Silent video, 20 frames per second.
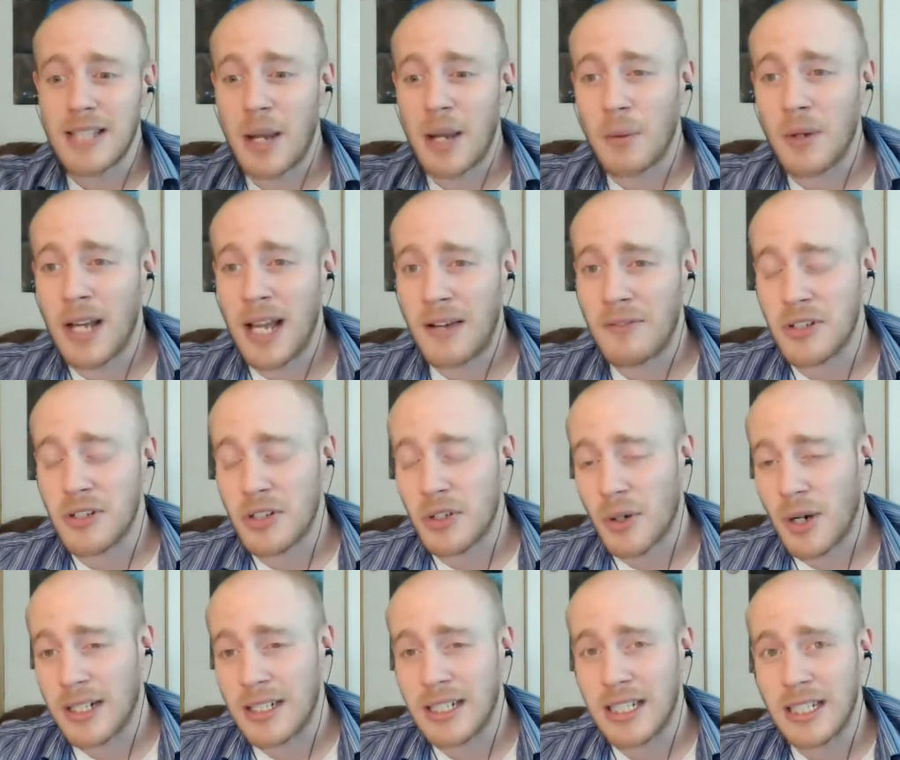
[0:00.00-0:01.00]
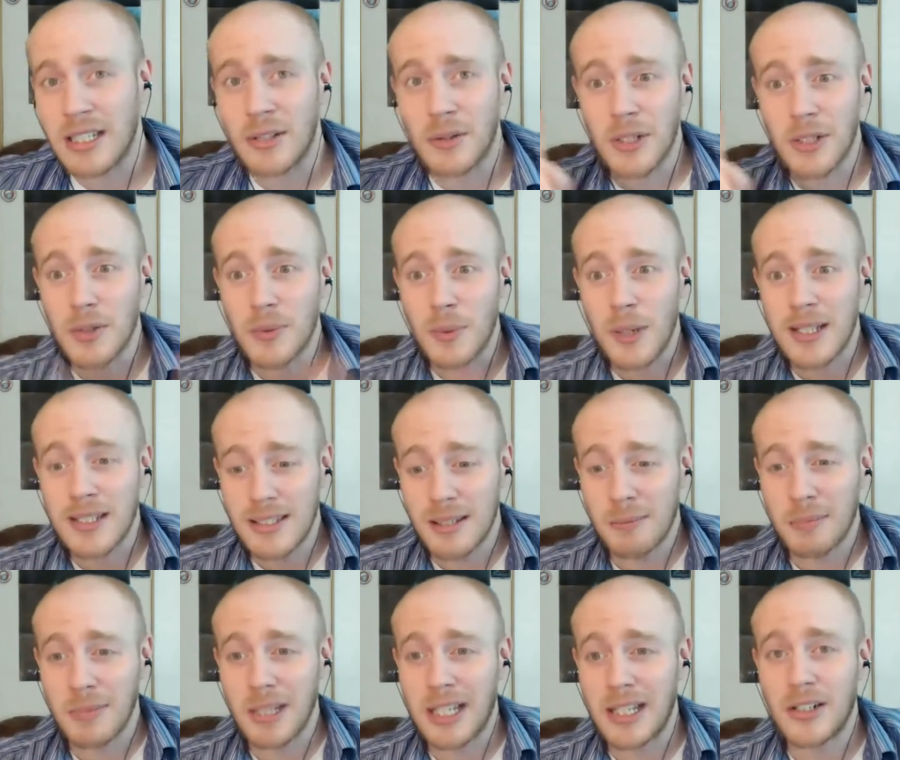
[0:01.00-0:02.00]
I will have to try to either address
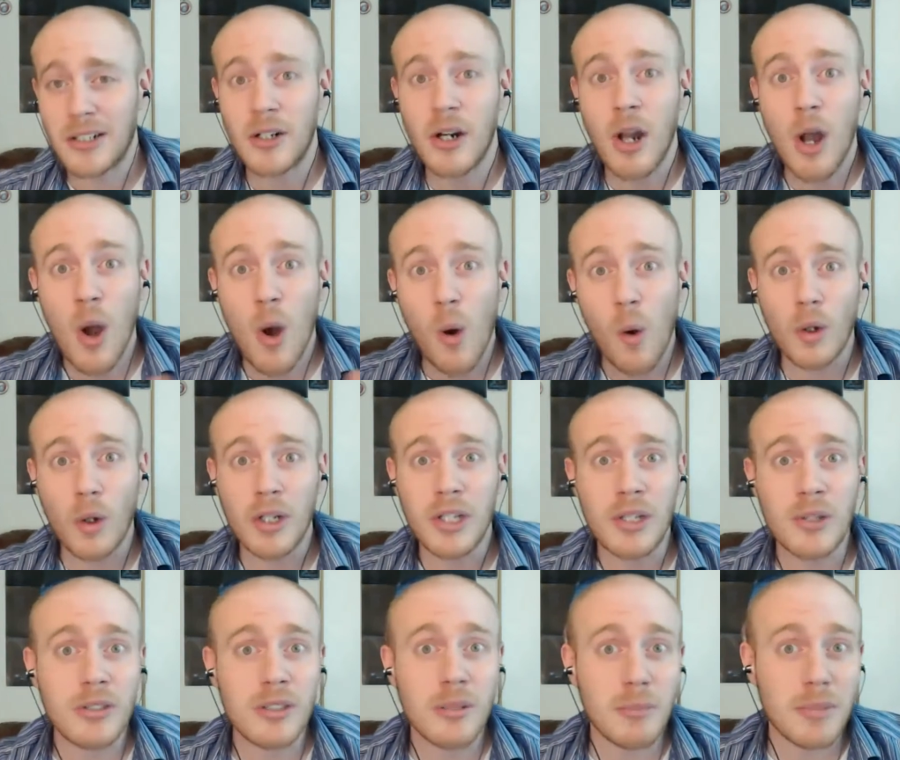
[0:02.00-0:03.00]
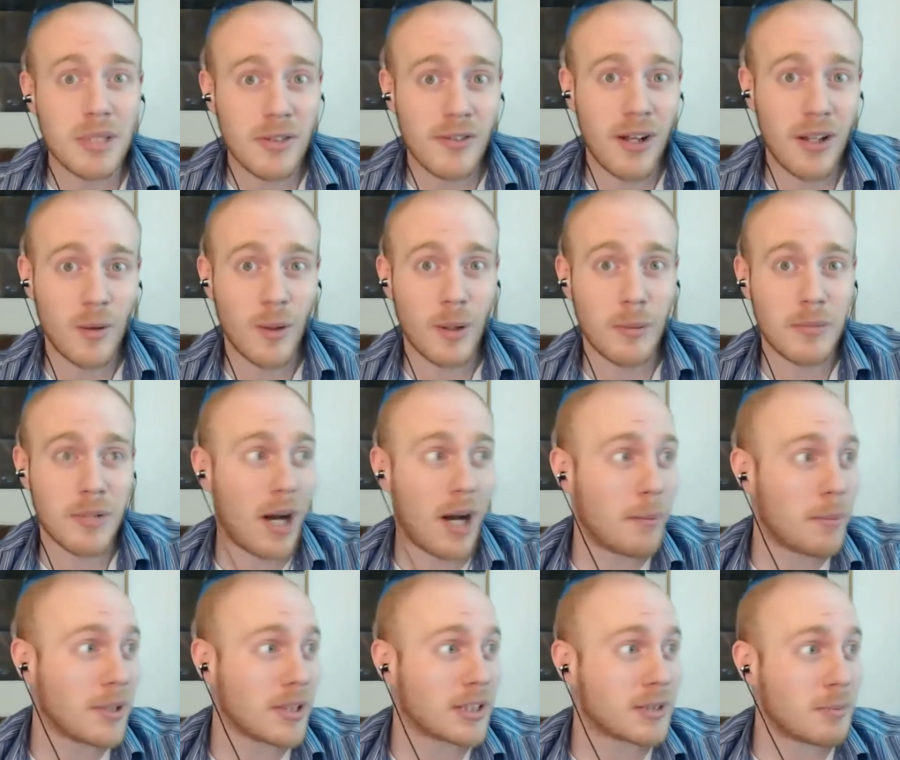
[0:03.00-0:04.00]
them later or use them as follow-up
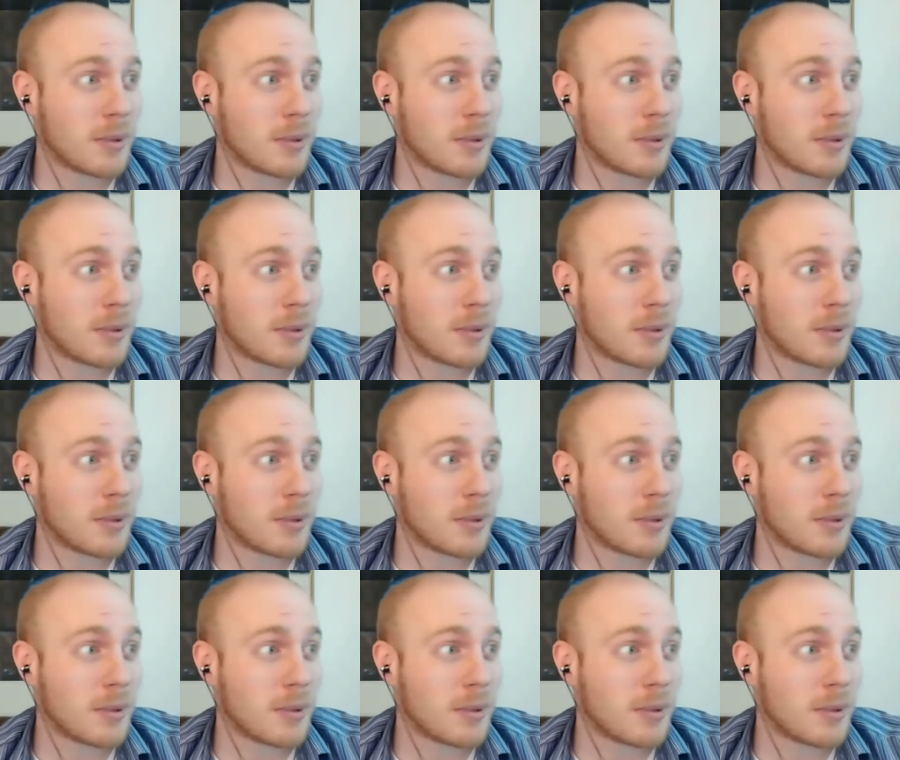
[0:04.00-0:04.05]
topics.